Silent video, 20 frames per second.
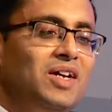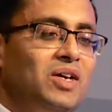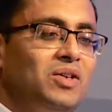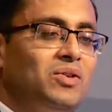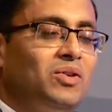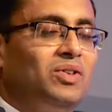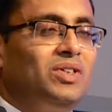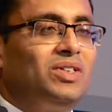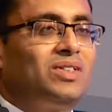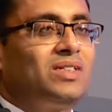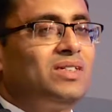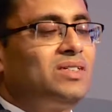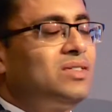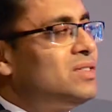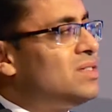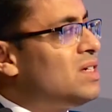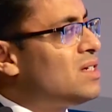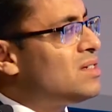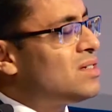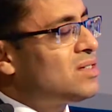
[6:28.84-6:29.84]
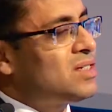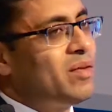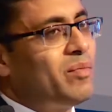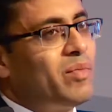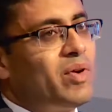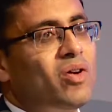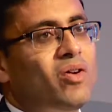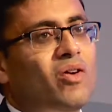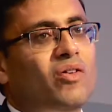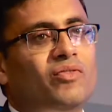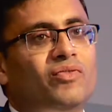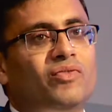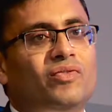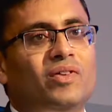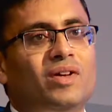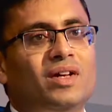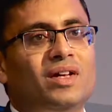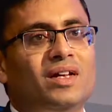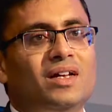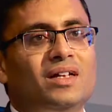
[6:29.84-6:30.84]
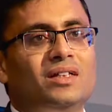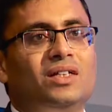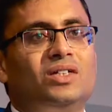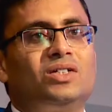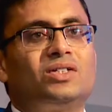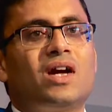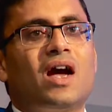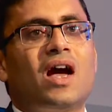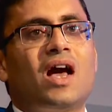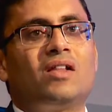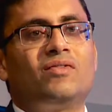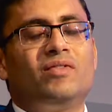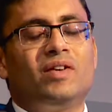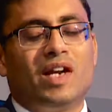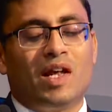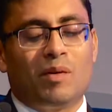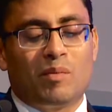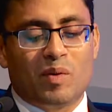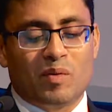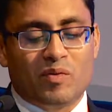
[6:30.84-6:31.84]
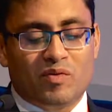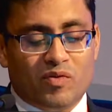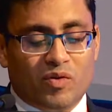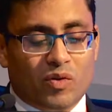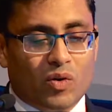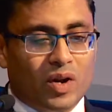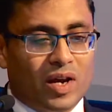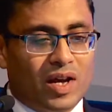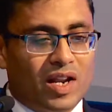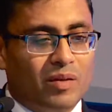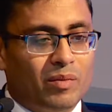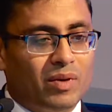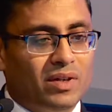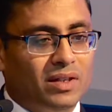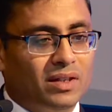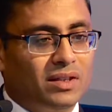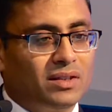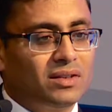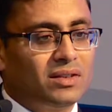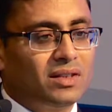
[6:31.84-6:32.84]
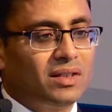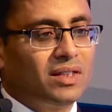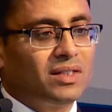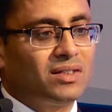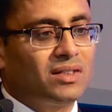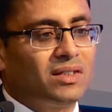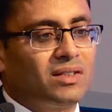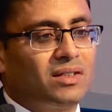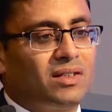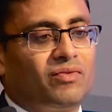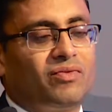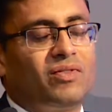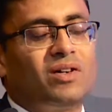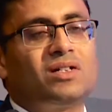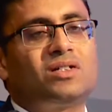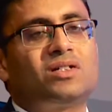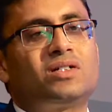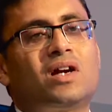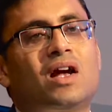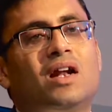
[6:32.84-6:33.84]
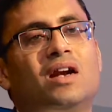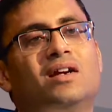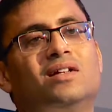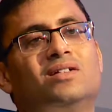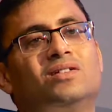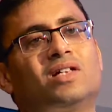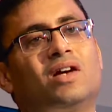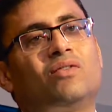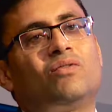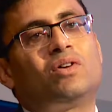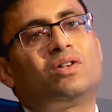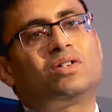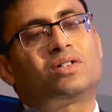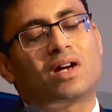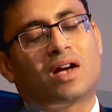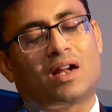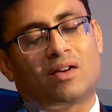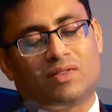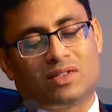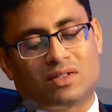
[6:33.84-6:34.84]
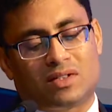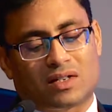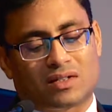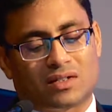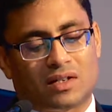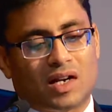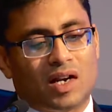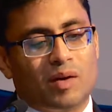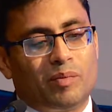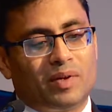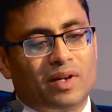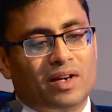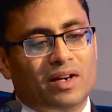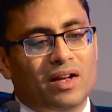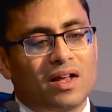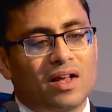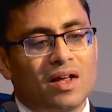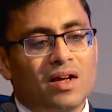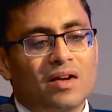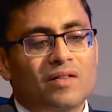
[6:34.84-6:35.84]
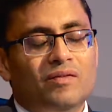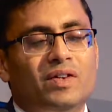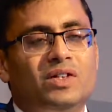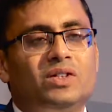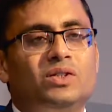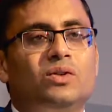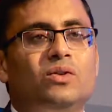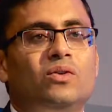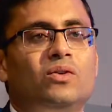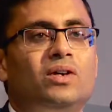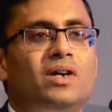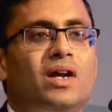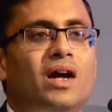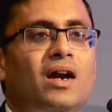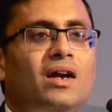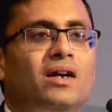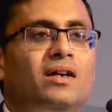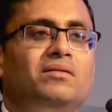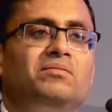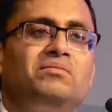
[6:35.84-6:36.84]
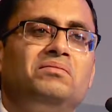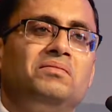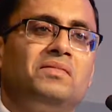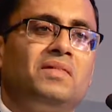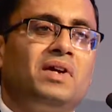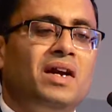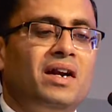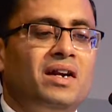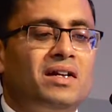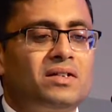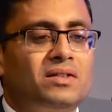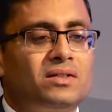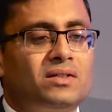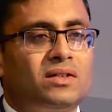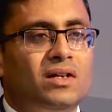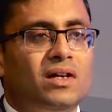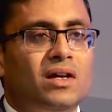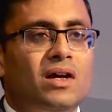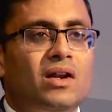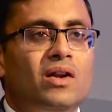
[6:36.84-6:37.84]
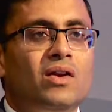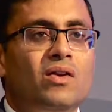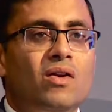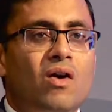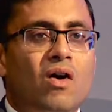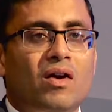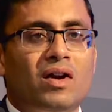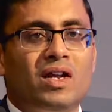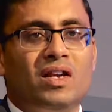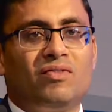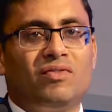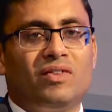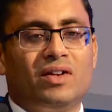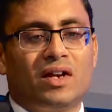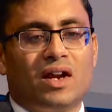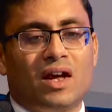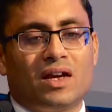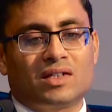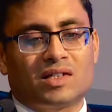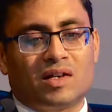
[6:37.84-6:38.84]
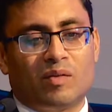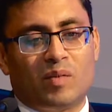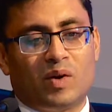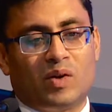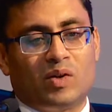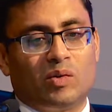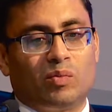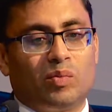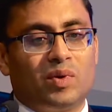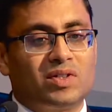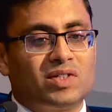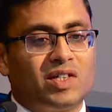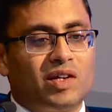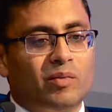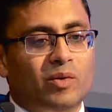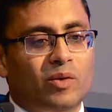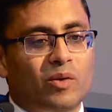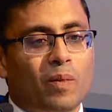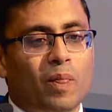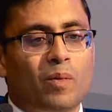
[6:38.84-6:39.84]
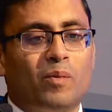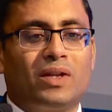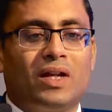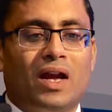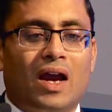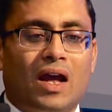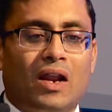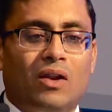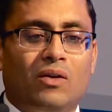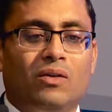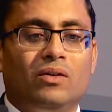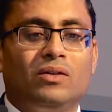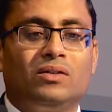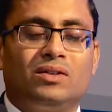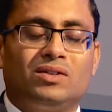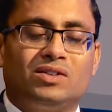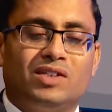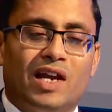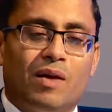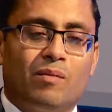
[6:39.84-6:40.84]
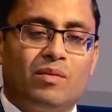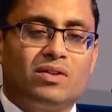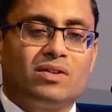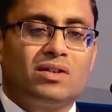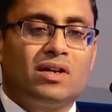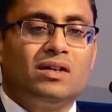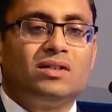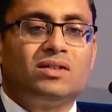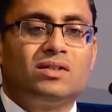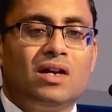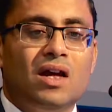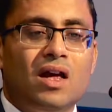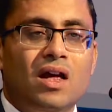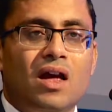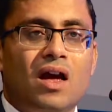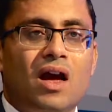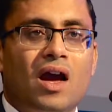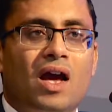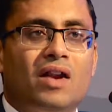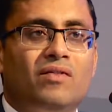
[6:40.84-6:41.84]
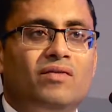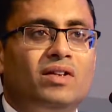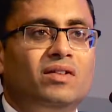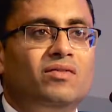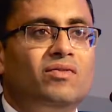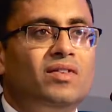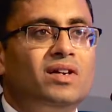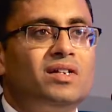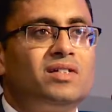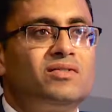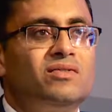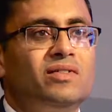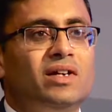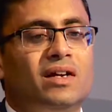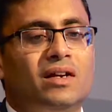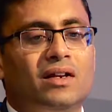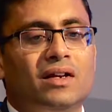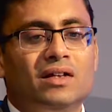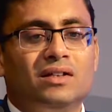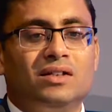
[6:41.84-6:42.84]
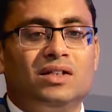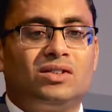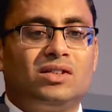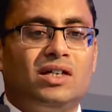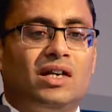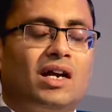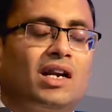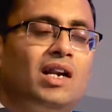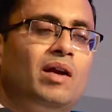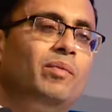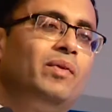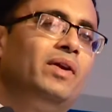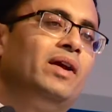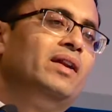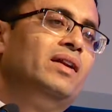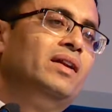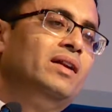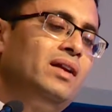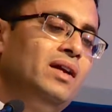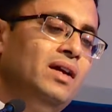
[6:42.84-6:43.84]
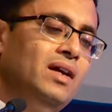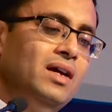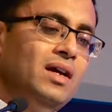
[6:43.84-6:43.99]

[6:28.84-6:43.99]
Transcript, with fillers: So this is just a summary of the trials with DPP4 inhibitors. So this is the first trial, it is SAVOR trial with saxagliptin, which showed that it is non-inferior as compared to placebo. With allo, the same results. And with once weekly the sitagliptin,